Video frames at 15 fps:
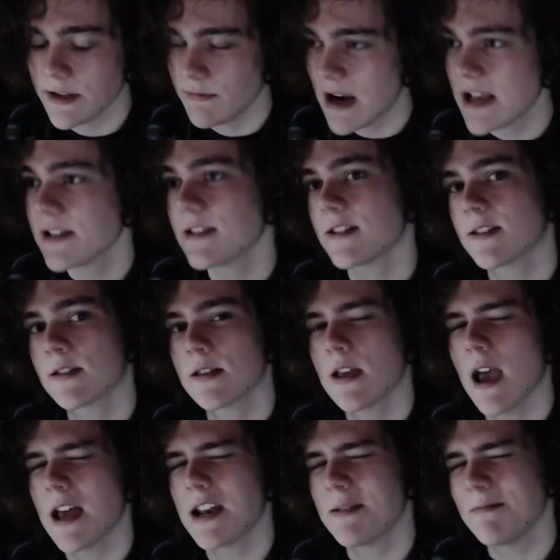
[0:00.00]
rest,
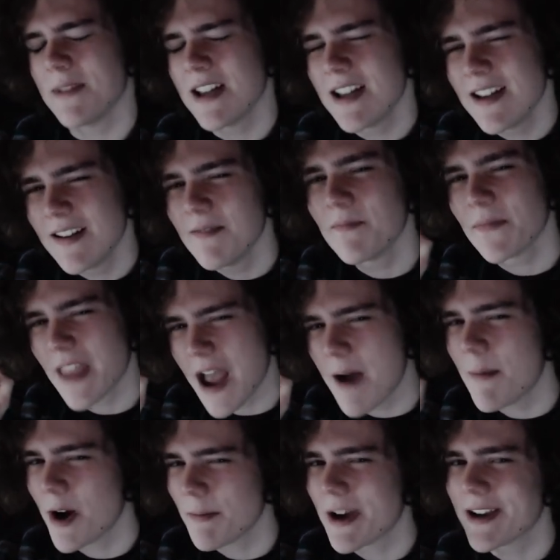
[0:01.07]
and I'm,
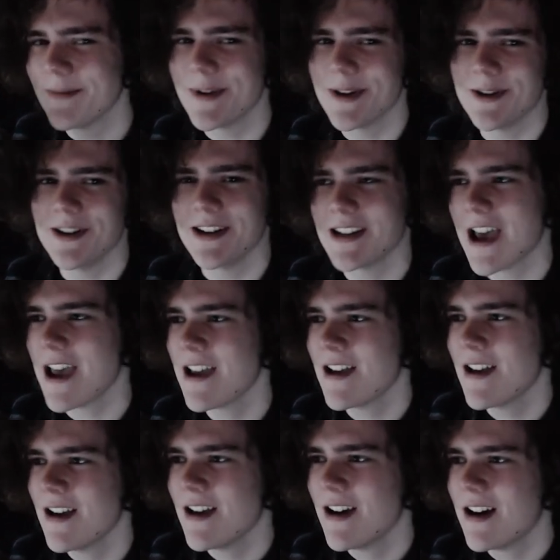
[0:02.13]
I'm on my computer today.
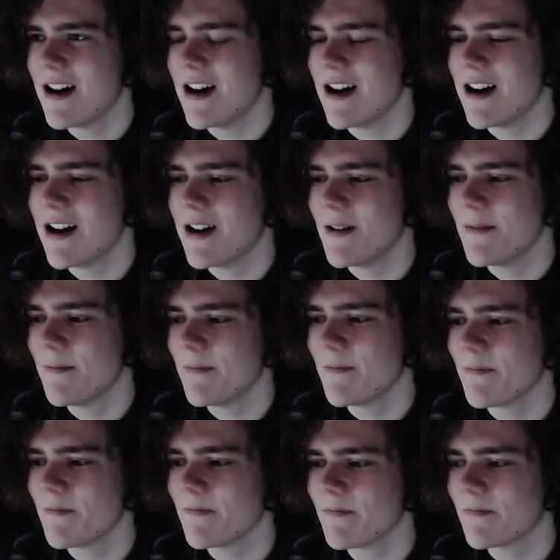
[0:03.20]
Um,
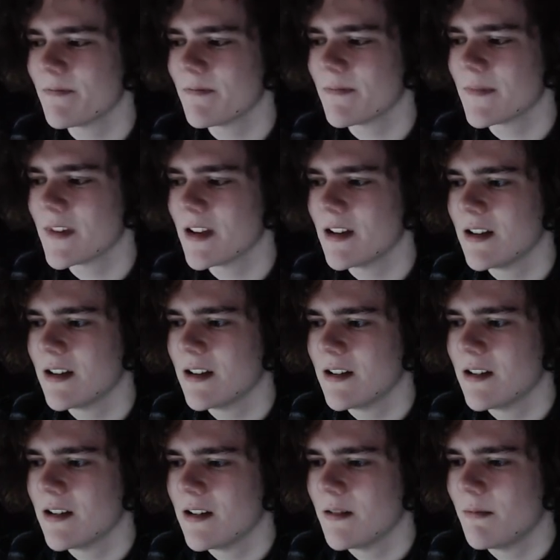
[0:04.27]

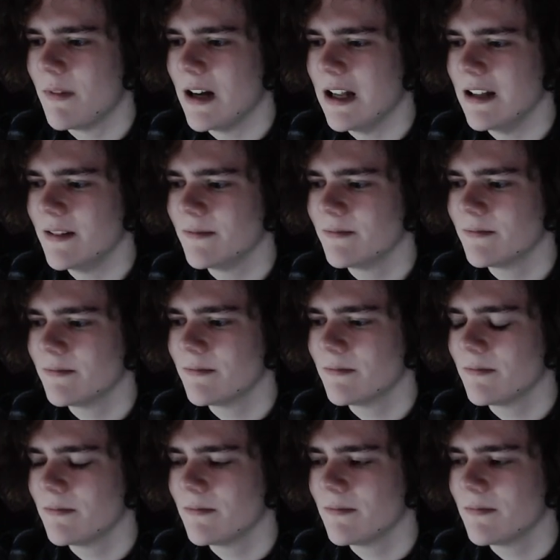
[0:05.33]
but,
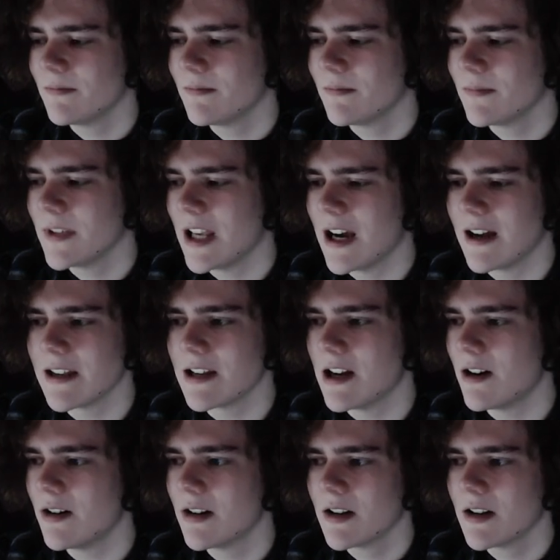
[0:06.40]
yeah, you know,